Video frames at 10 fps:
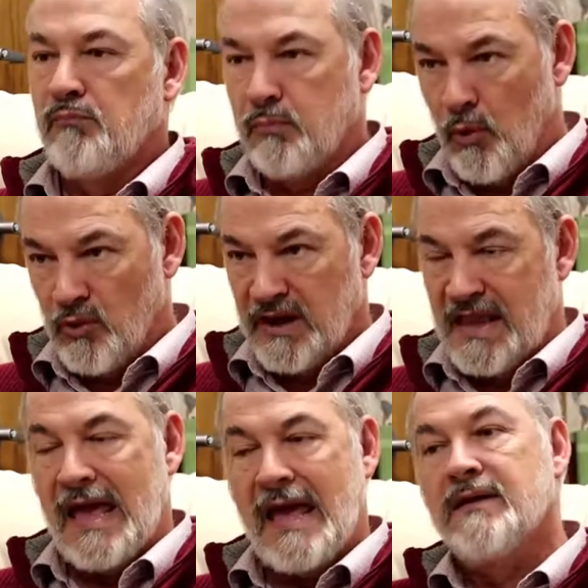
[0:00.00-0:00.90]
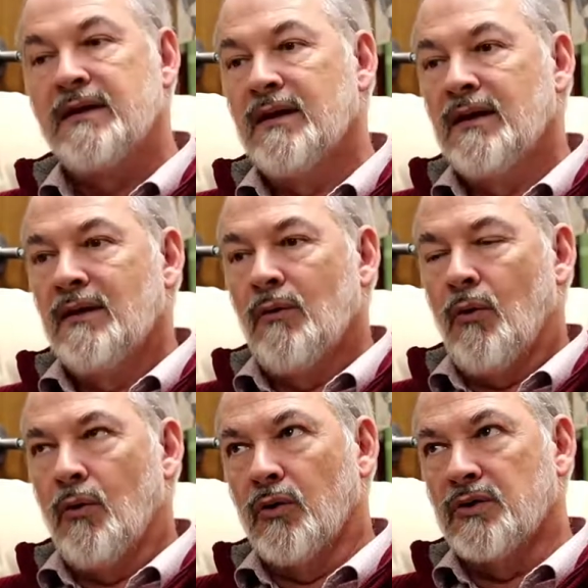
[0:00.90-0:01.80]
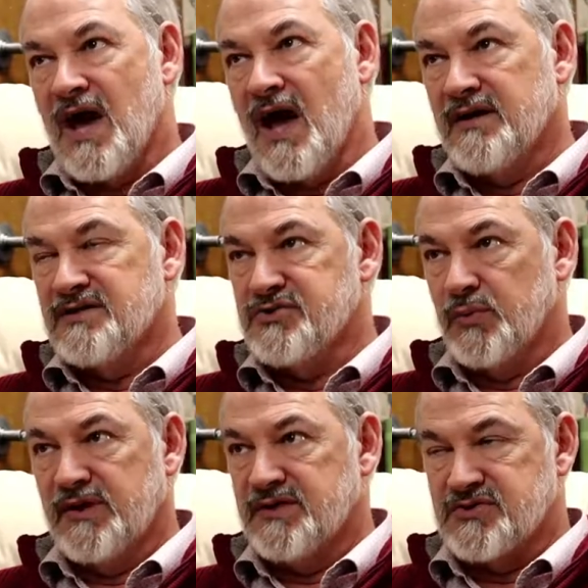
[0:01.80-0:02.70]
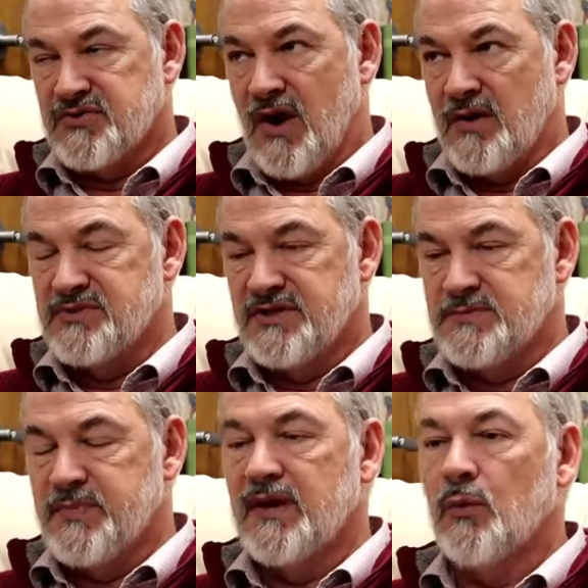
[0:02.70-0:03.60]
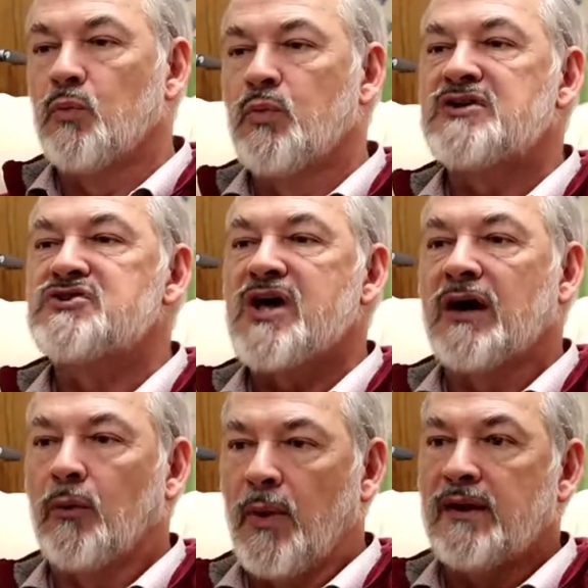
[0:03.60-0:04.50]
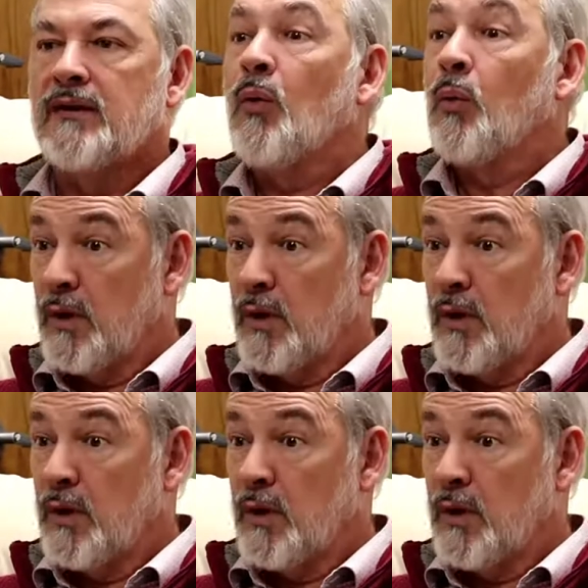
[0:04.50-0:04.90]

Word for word: born again, or Titus 3 describes it as being regenerated,